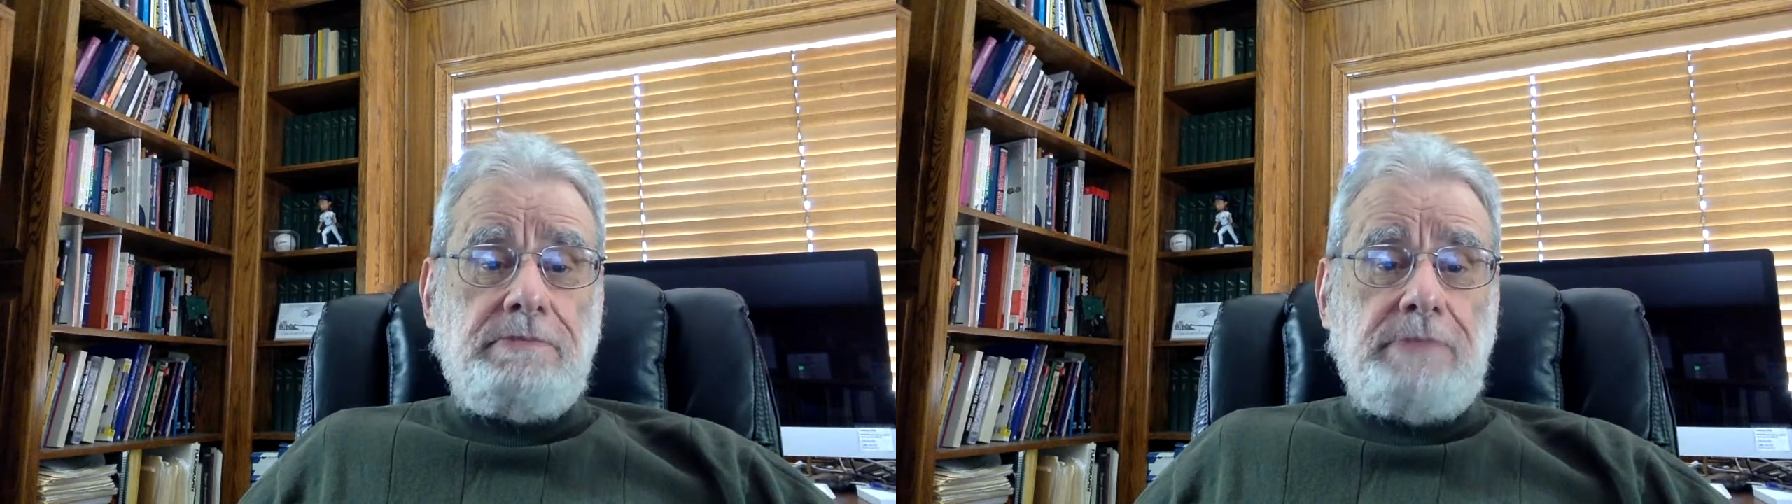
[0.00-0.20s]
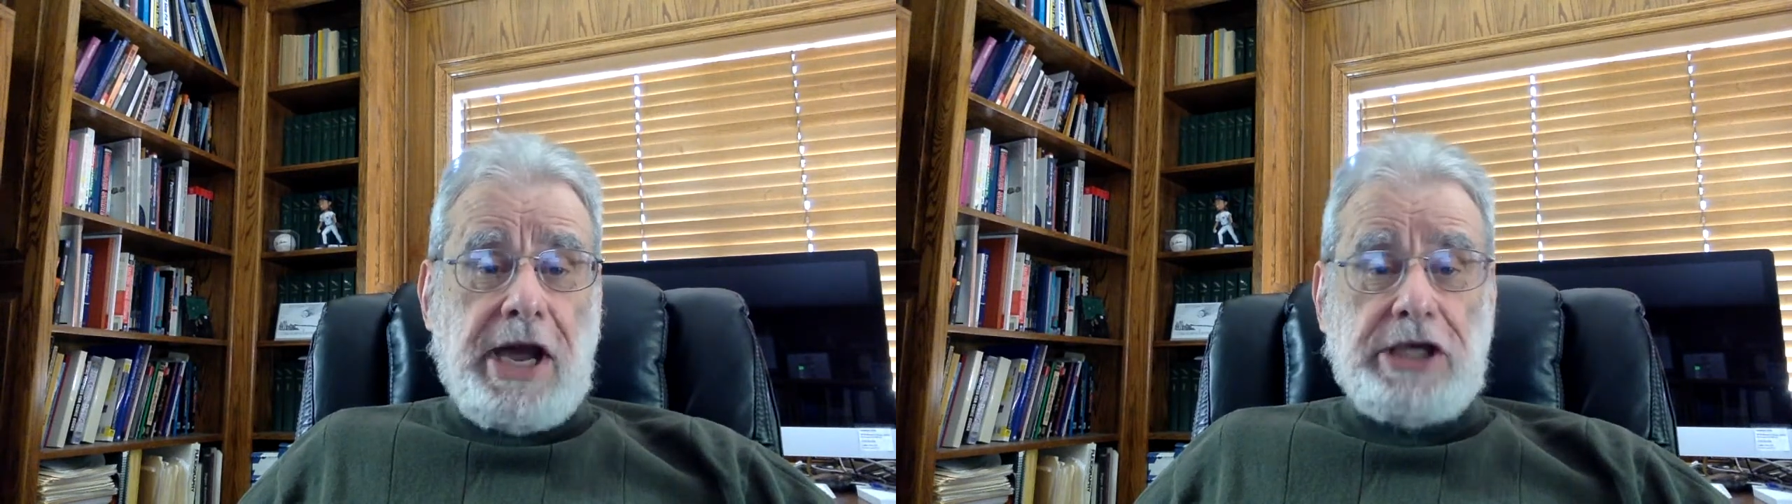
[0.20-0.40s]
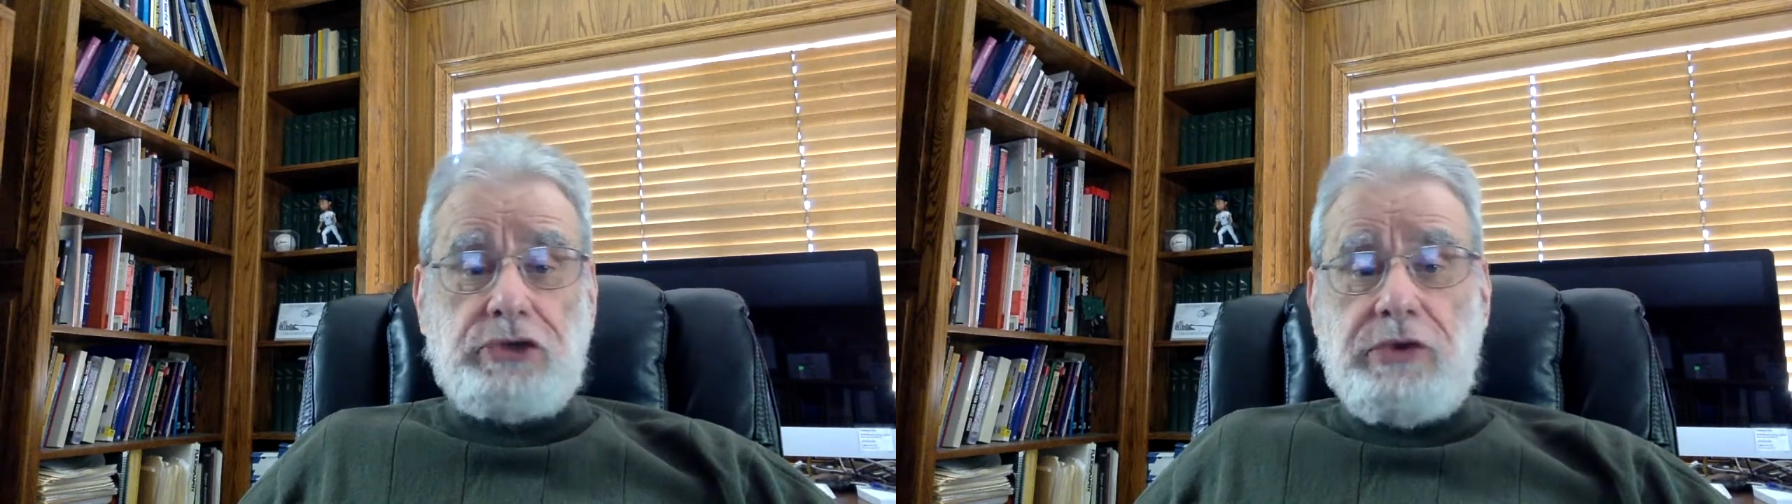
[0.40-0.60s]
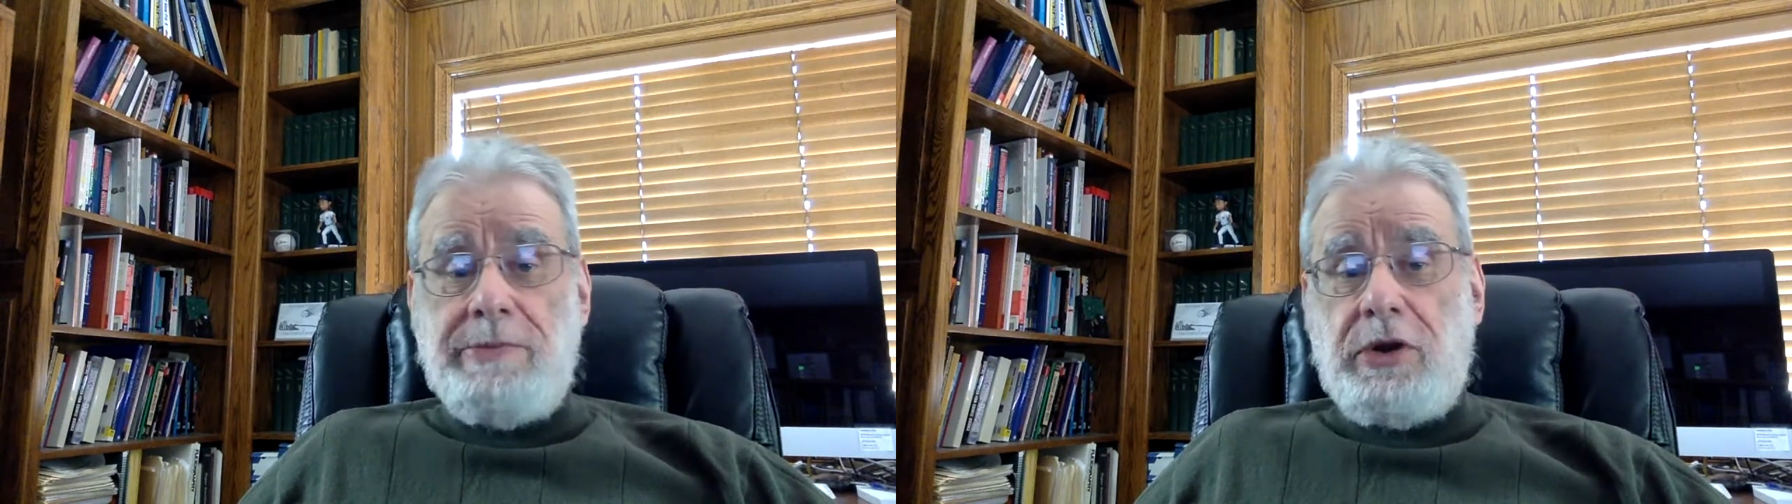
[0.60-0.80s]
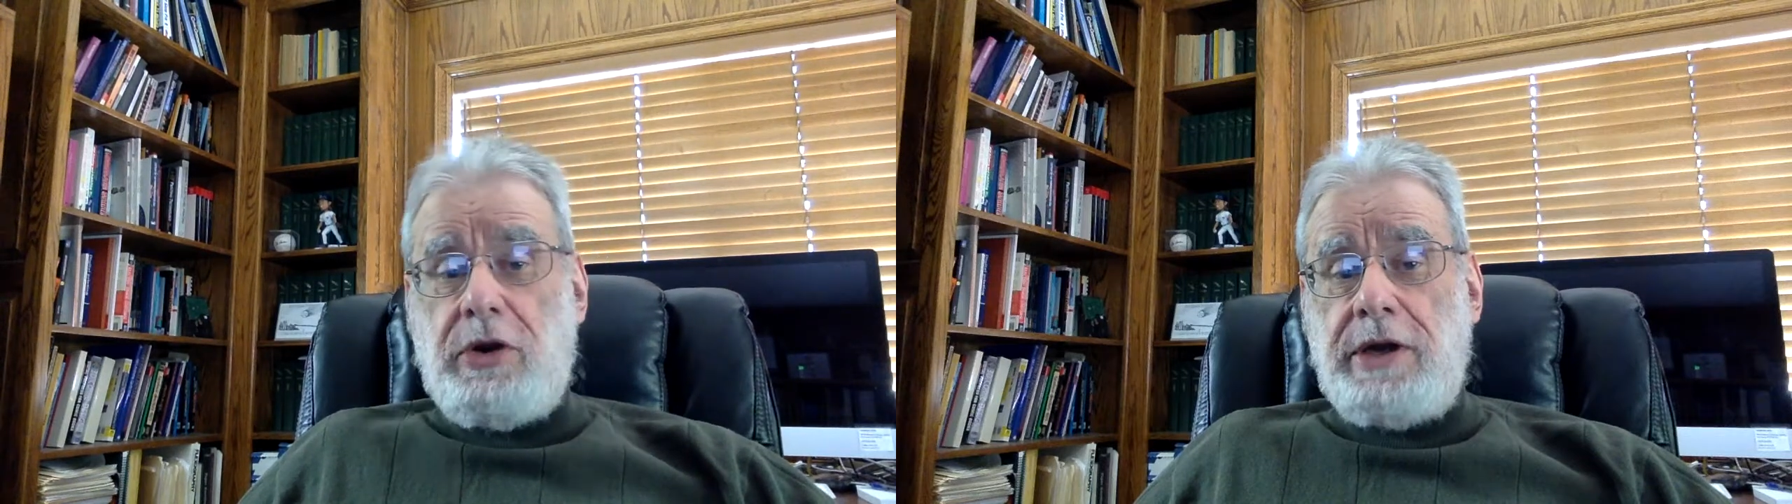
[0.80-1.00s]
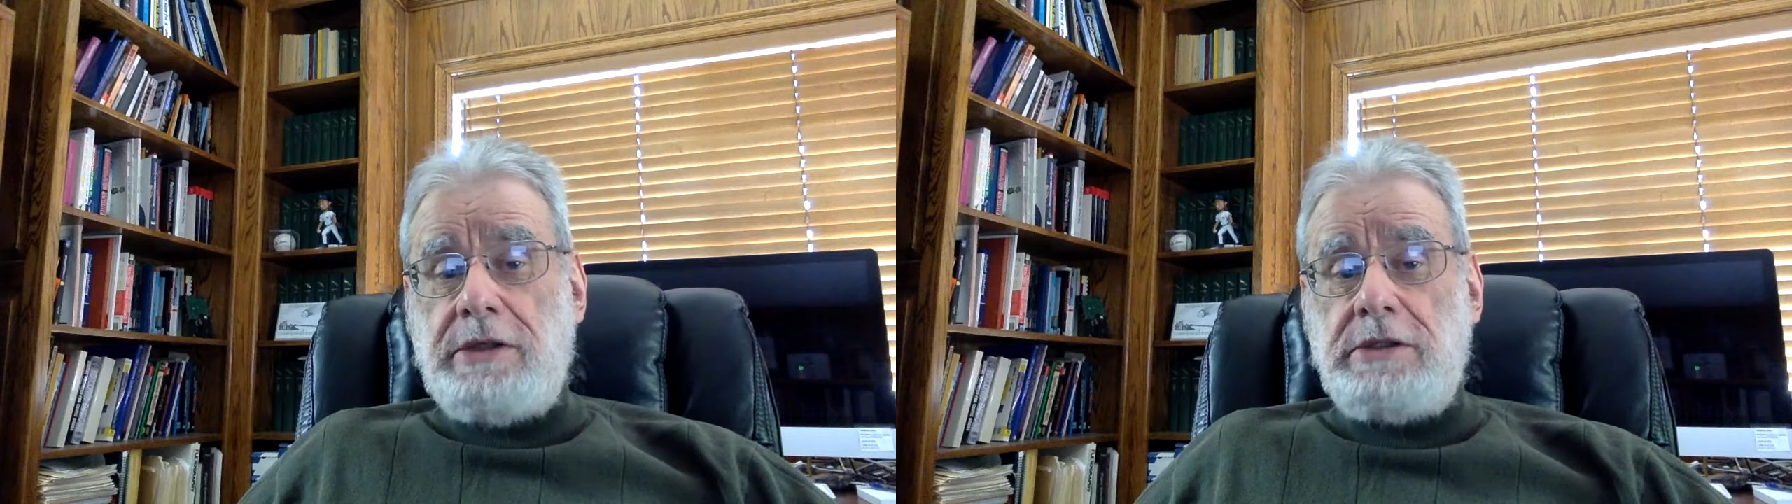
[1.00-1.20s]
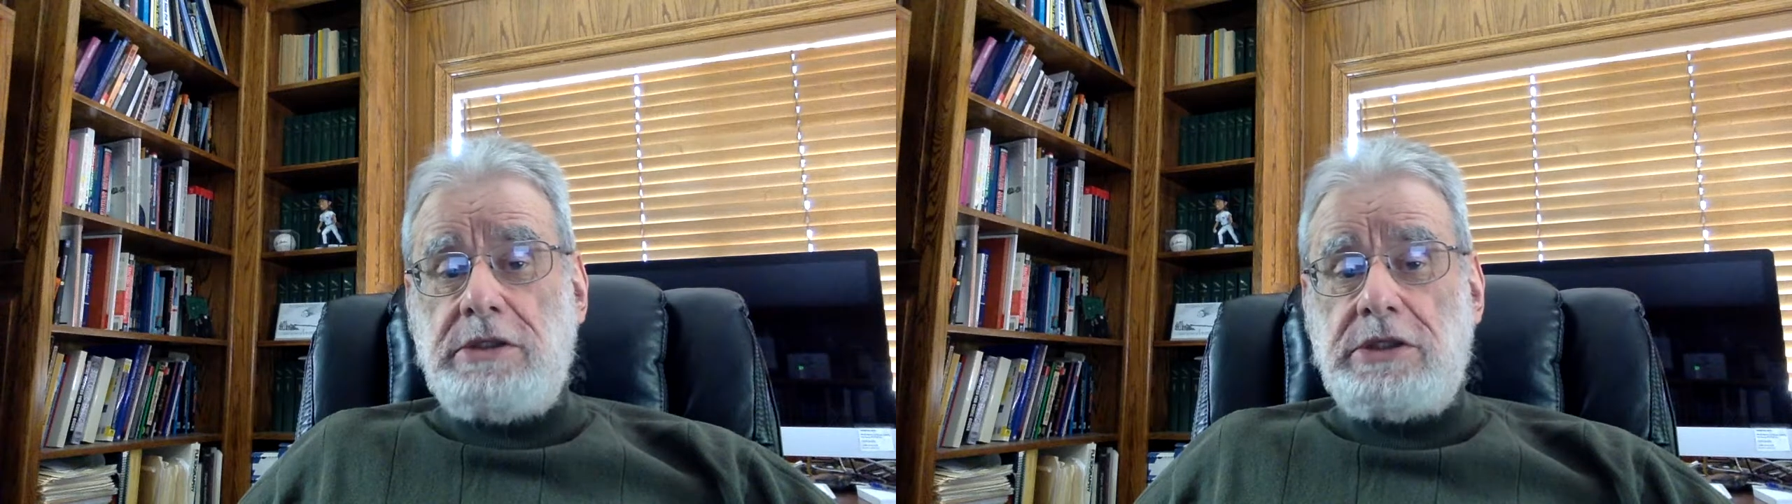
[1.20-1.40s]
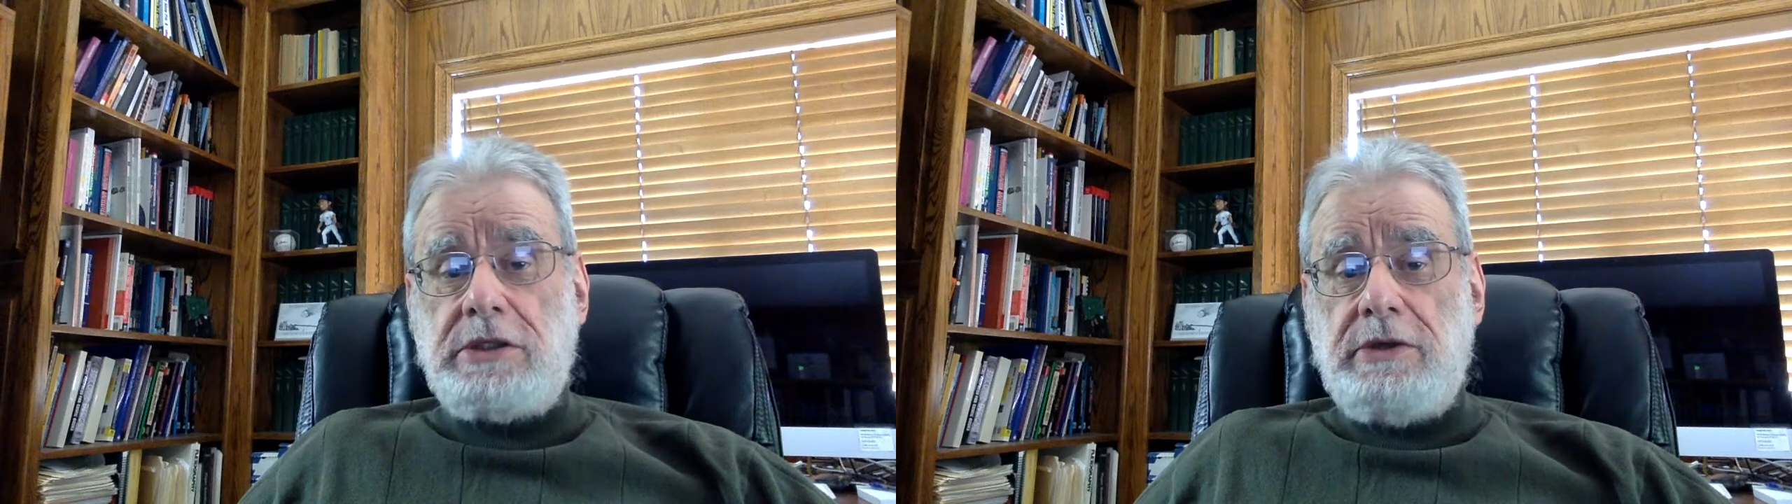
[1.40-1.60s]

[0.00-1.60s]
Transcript: ice cream cartons,